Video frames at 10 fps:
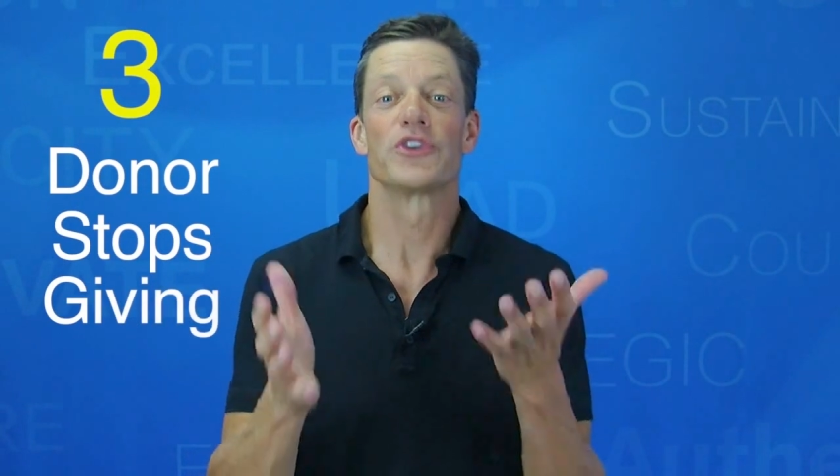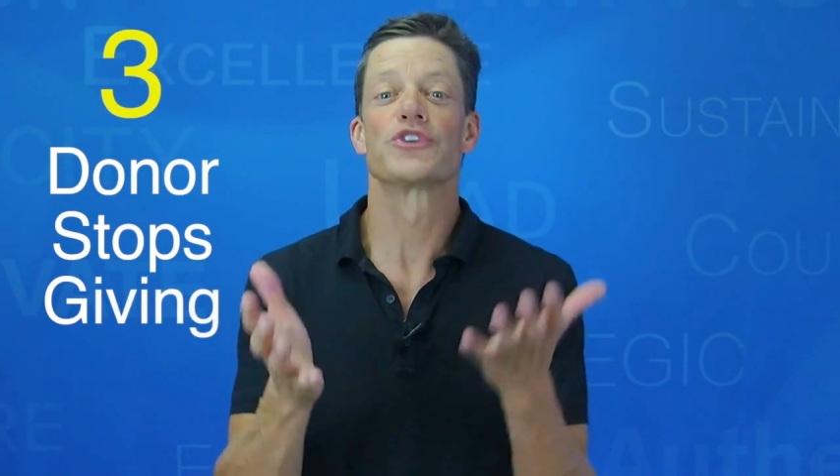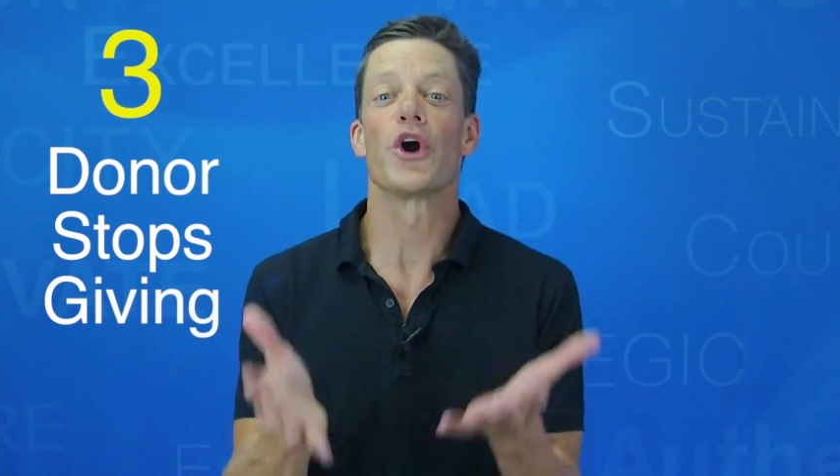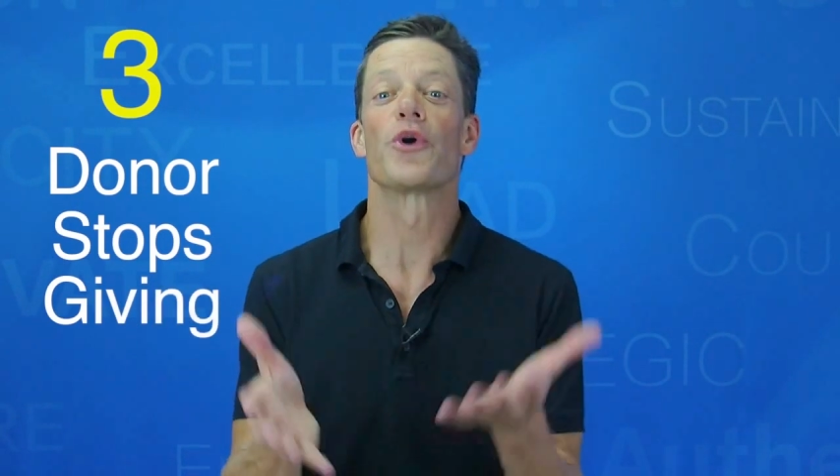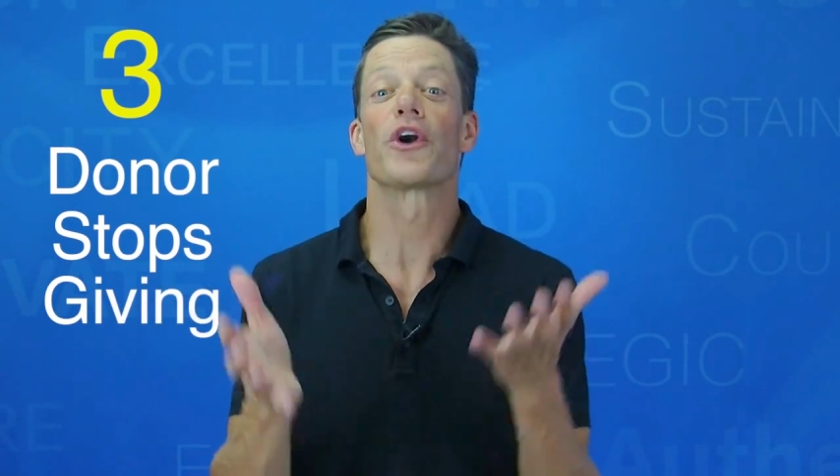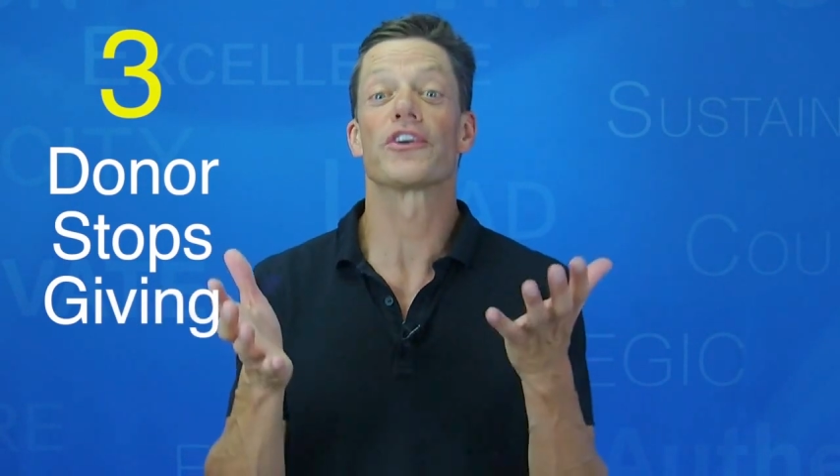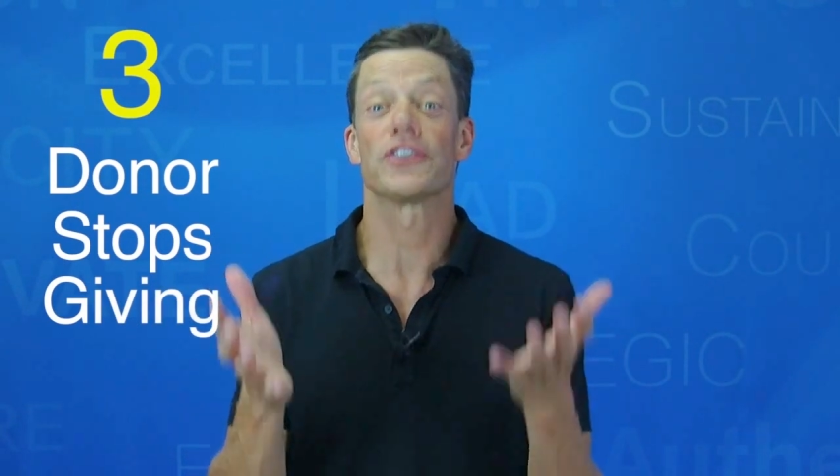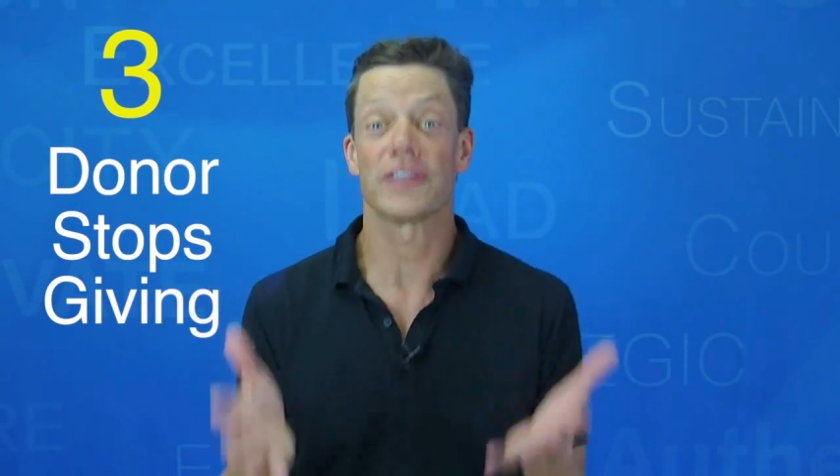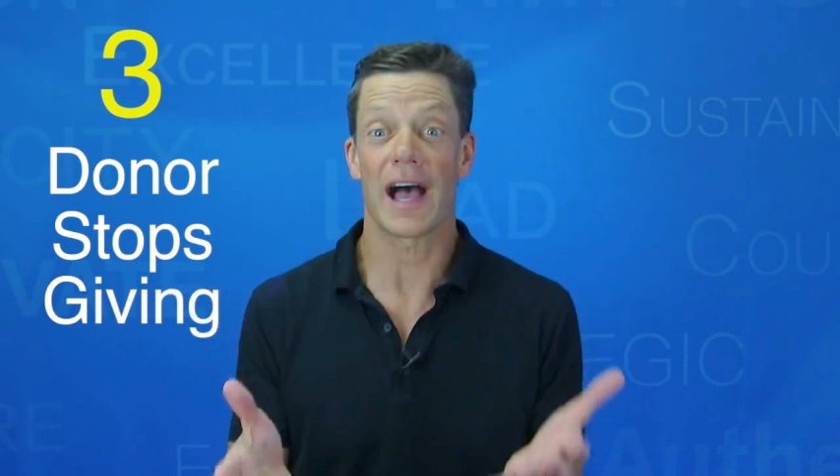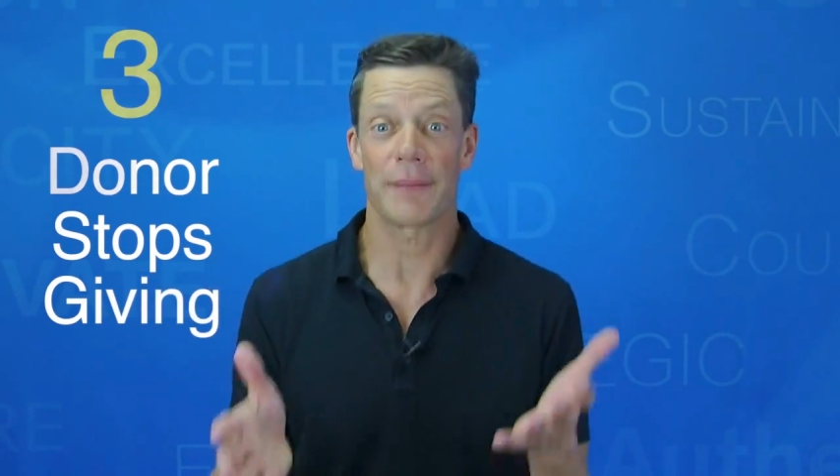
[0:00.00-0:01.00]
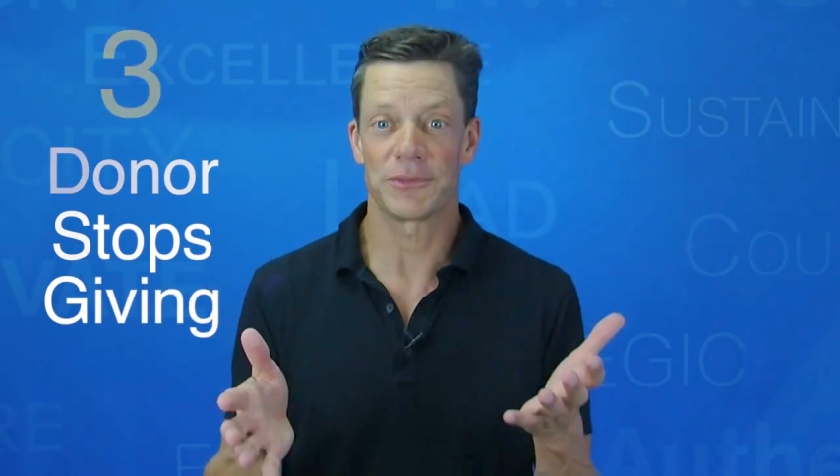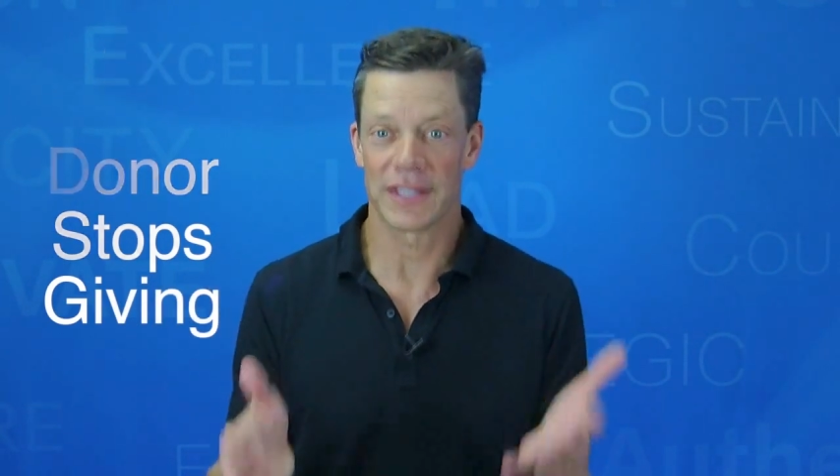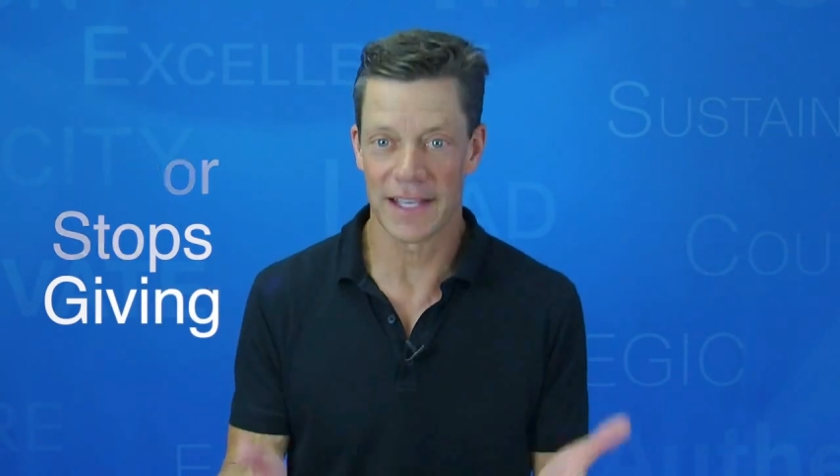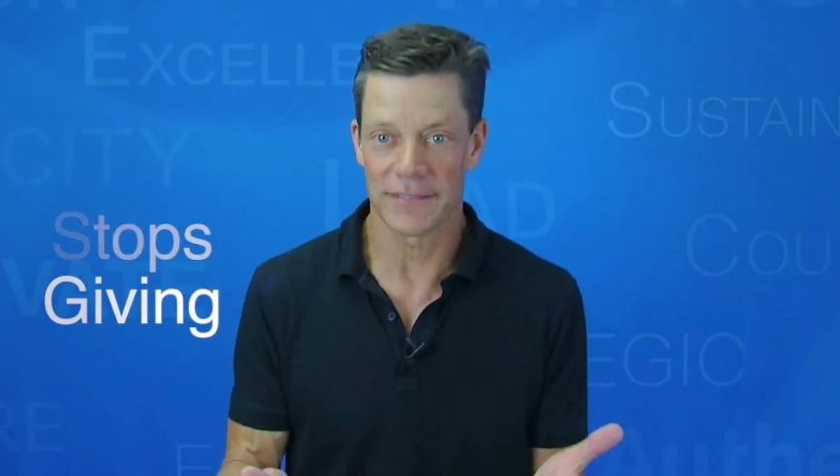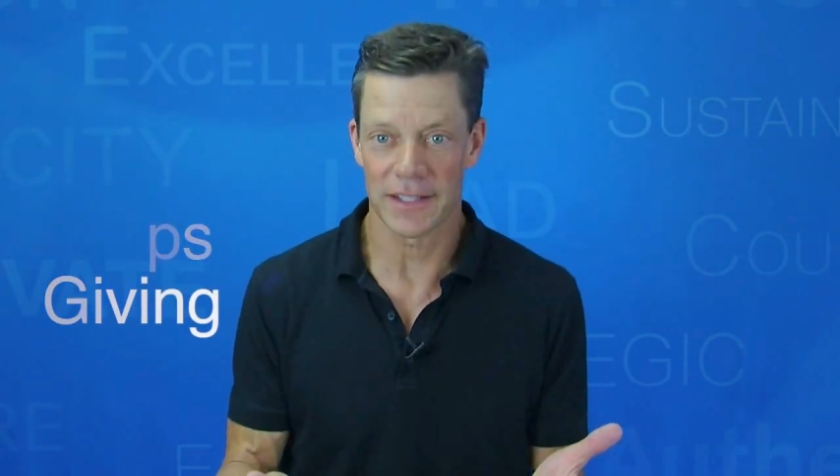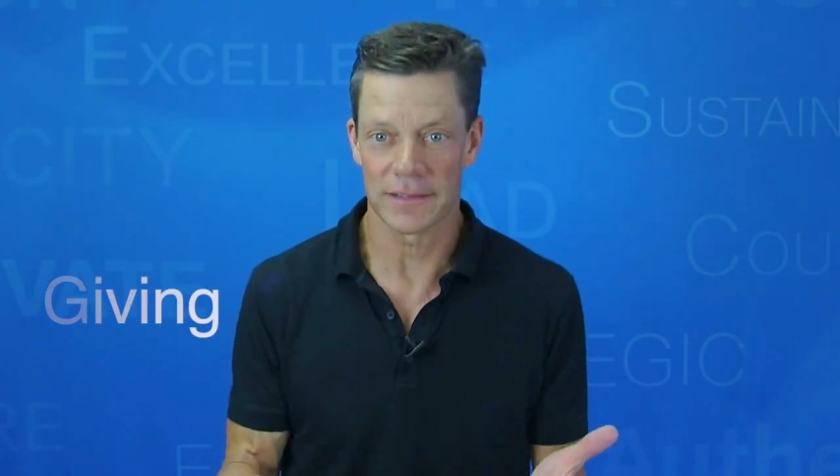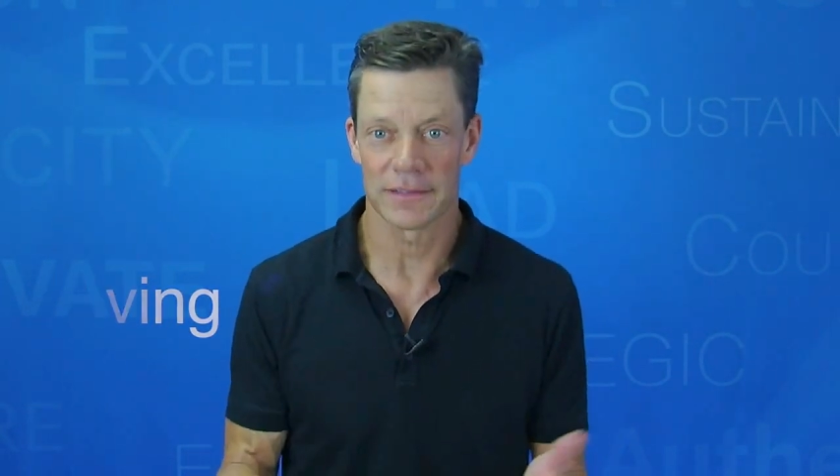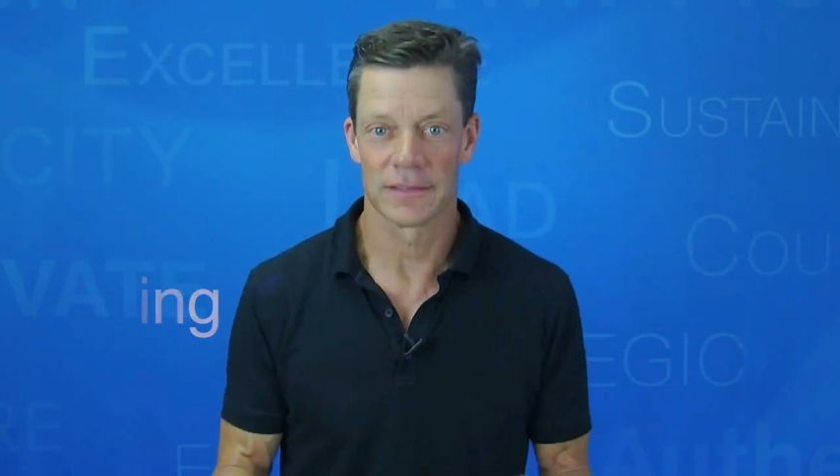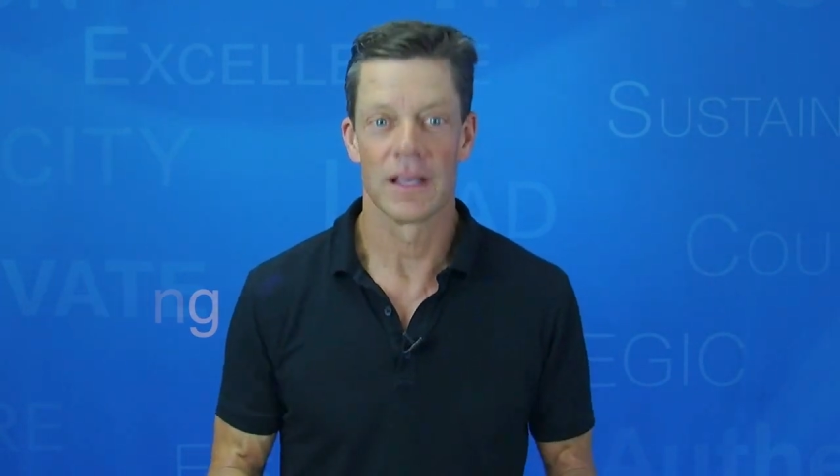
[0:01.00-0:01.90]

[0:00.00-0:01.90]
donor stops giving.